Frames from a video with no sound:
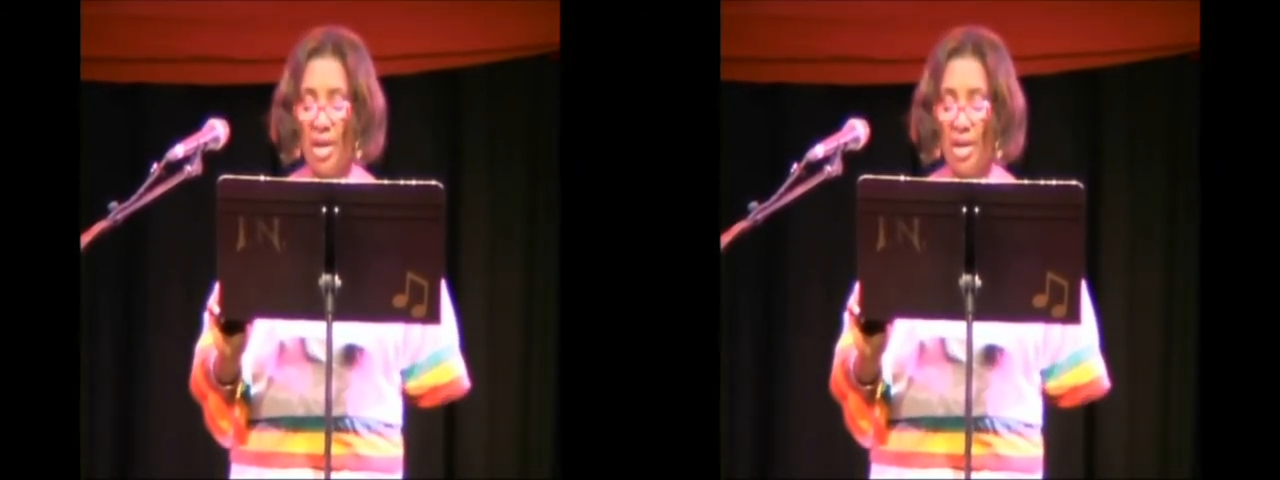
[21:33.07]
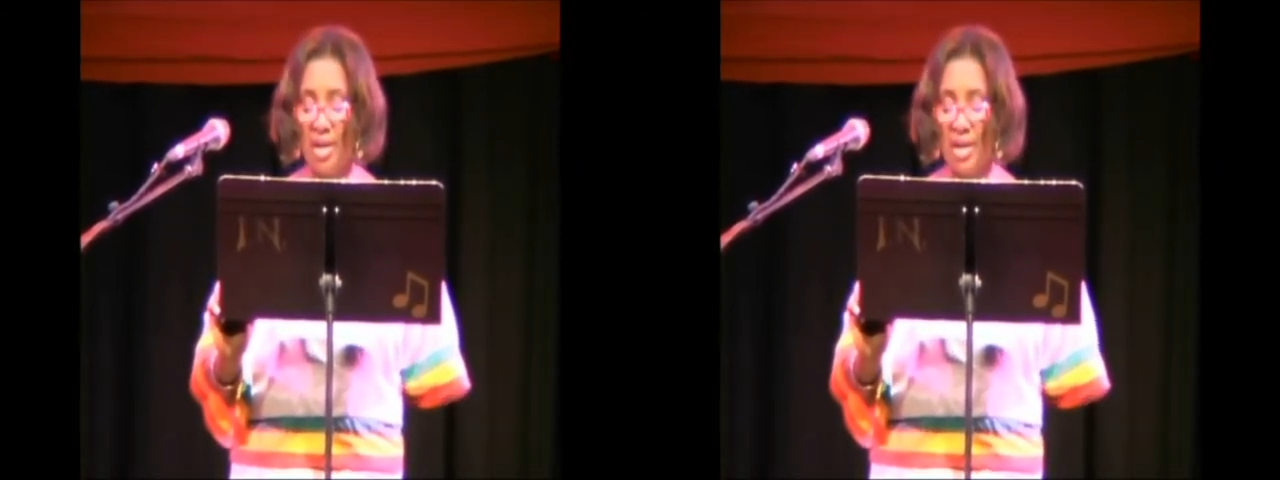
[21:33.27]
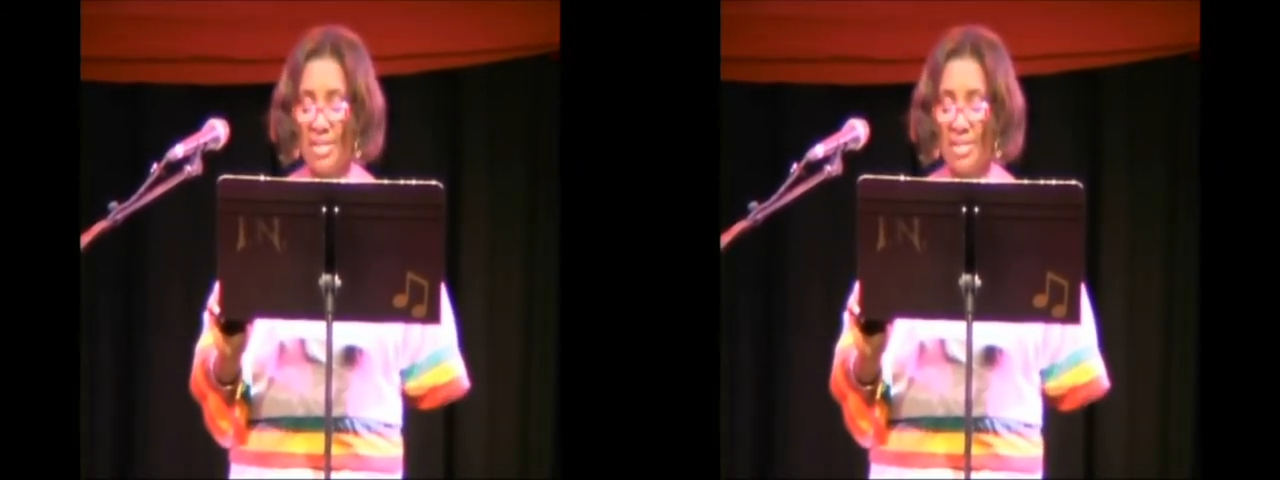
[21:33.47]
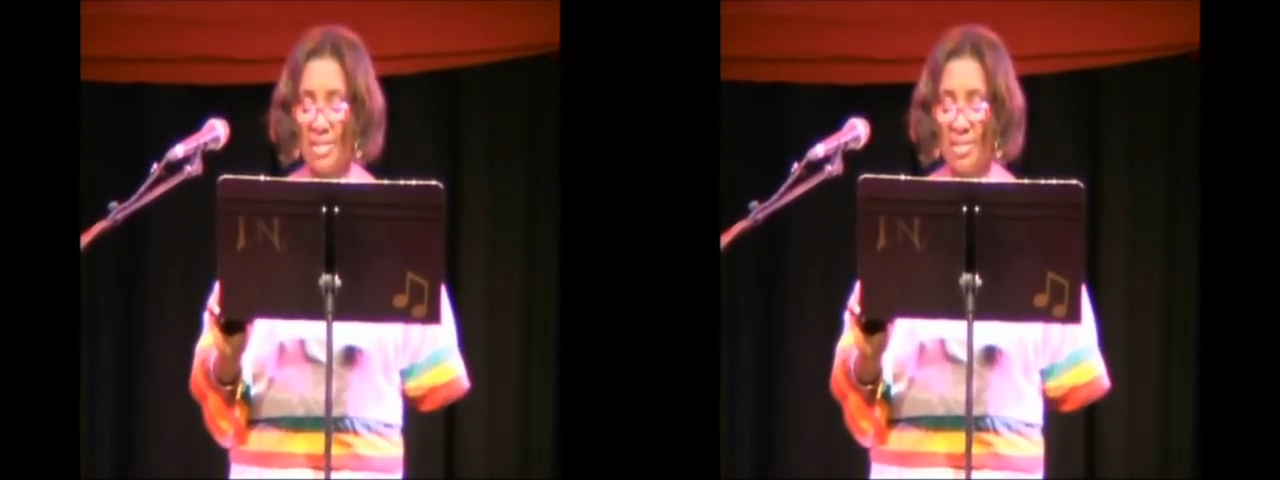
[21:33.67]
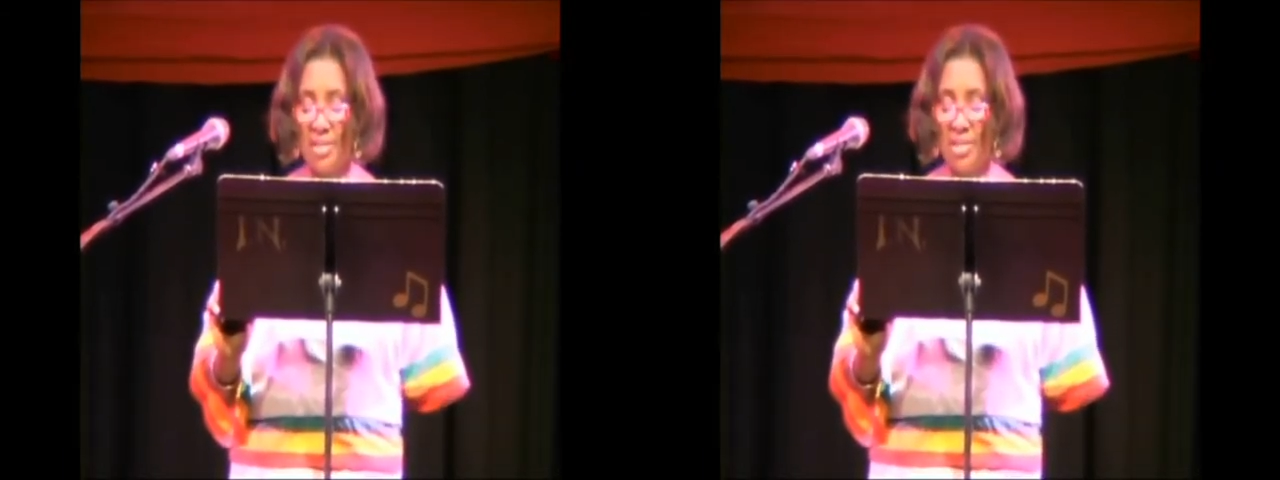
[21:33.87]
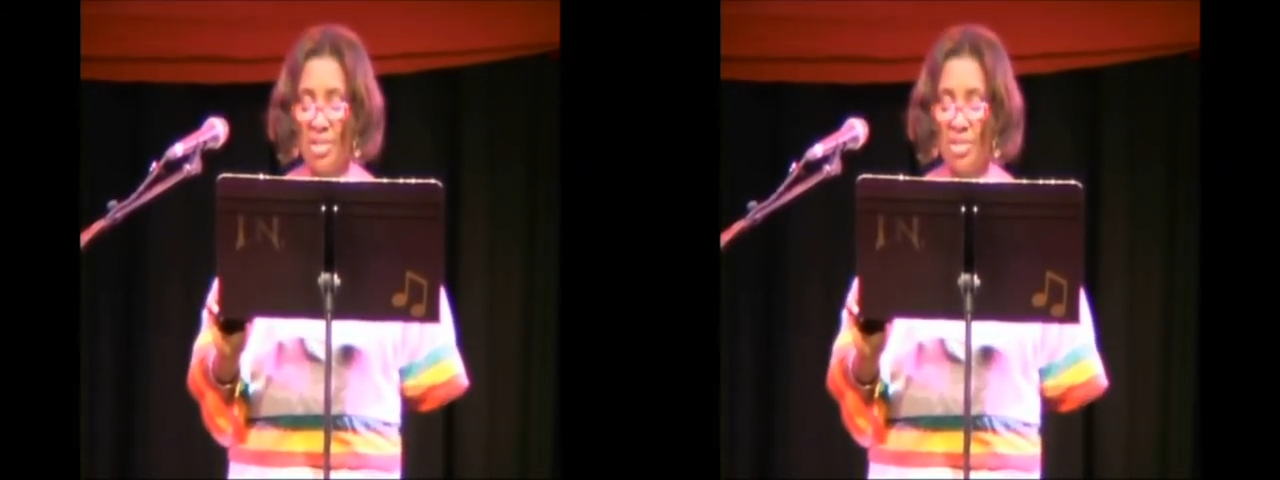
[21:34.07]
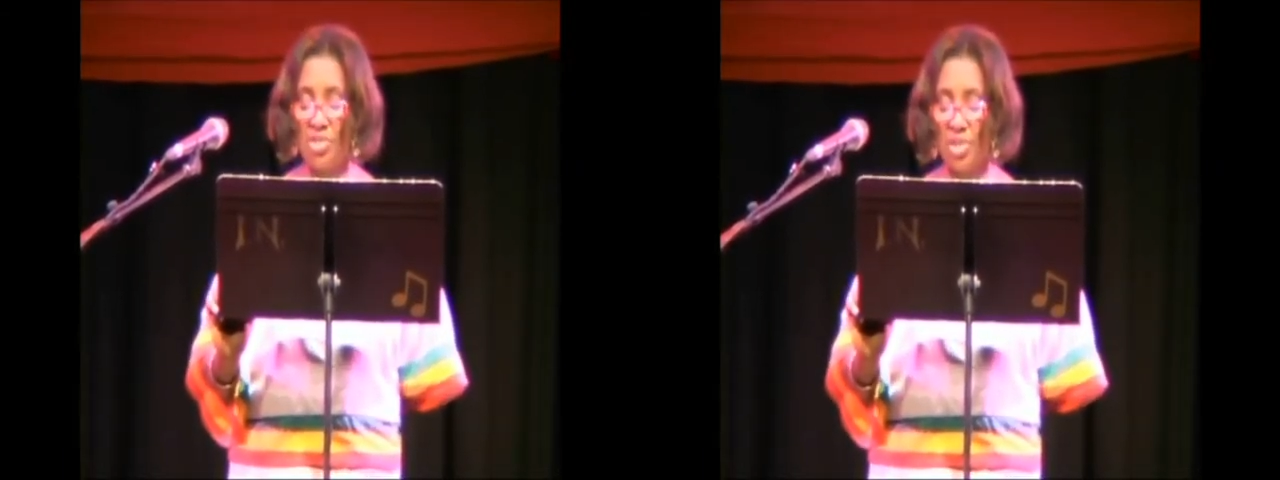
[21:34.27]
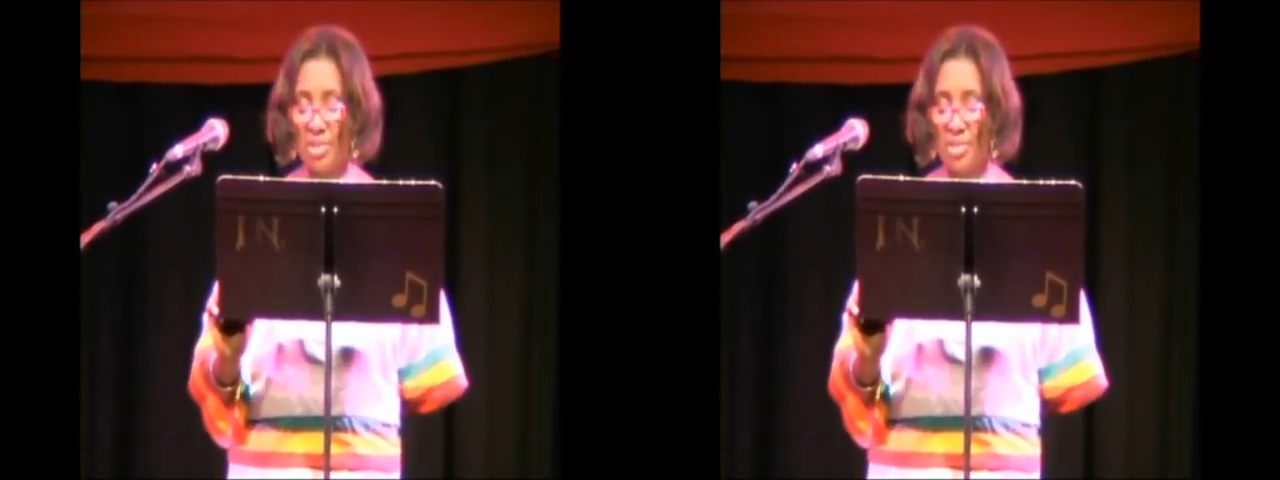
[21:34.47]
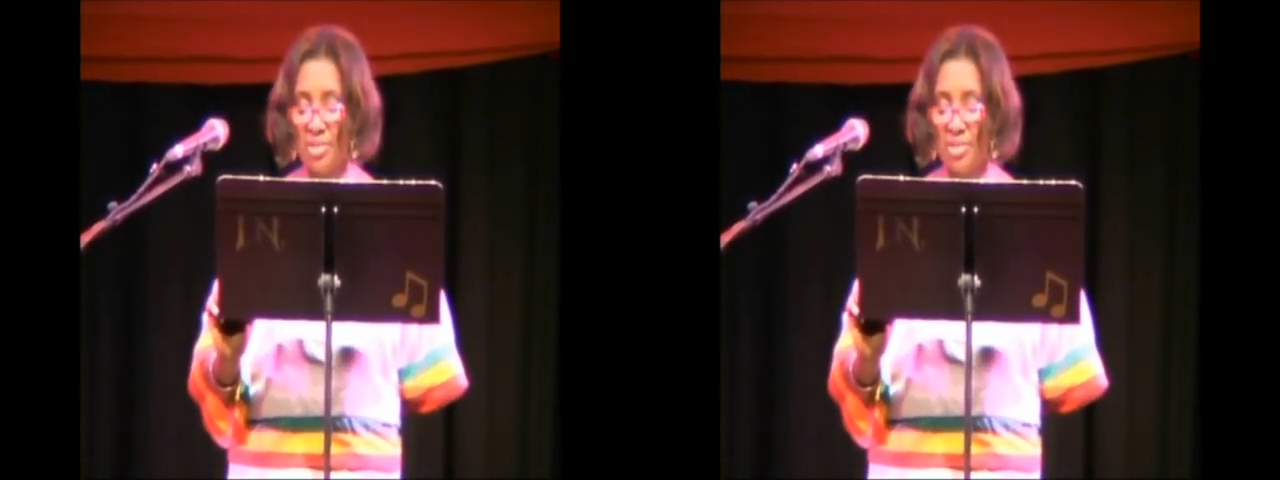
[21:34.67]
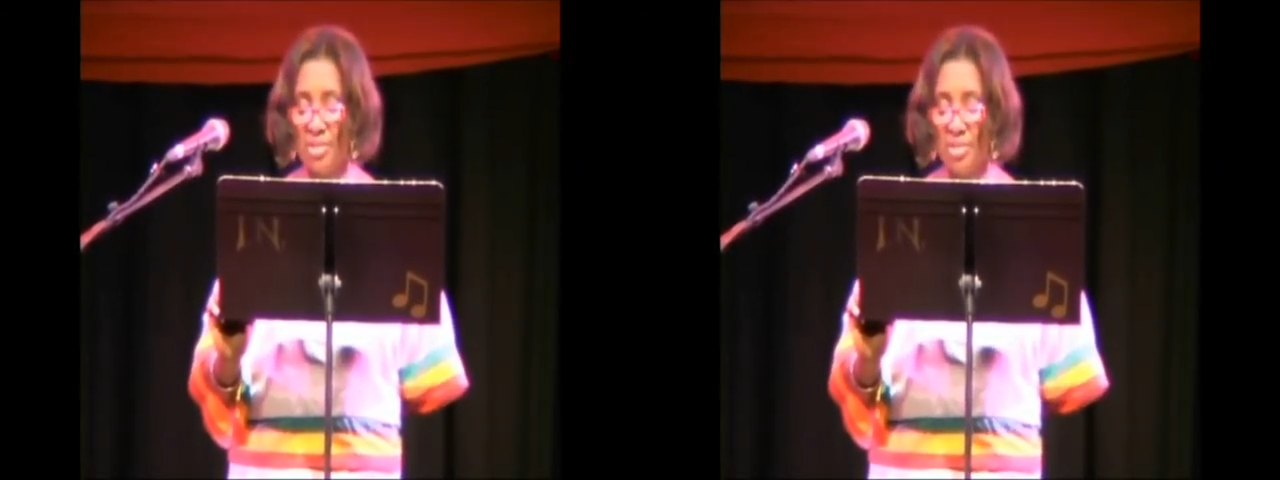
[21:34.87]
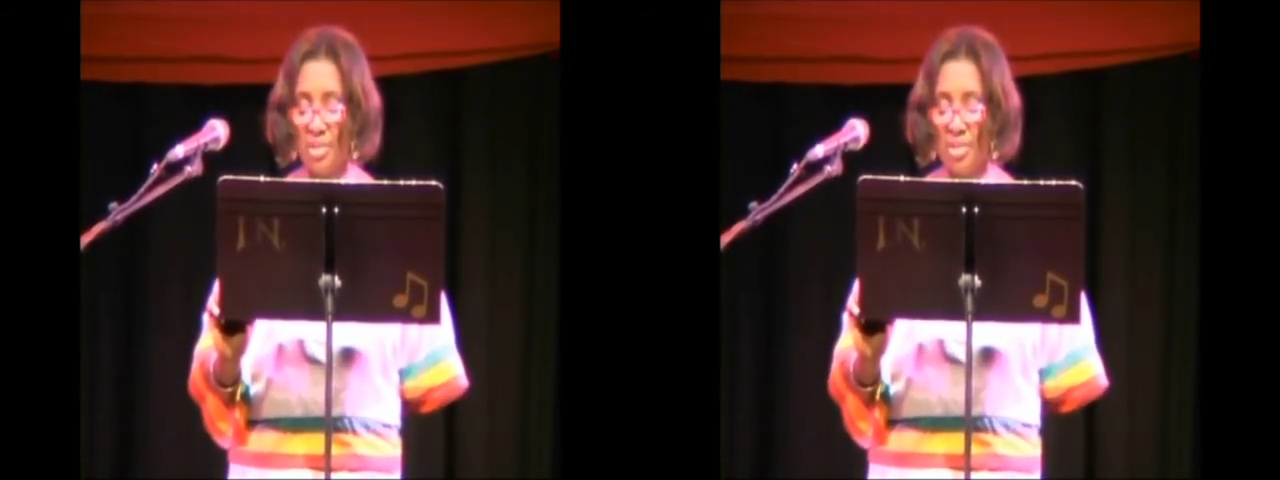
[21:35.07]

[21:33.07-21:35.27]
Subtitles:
harassed, threatened,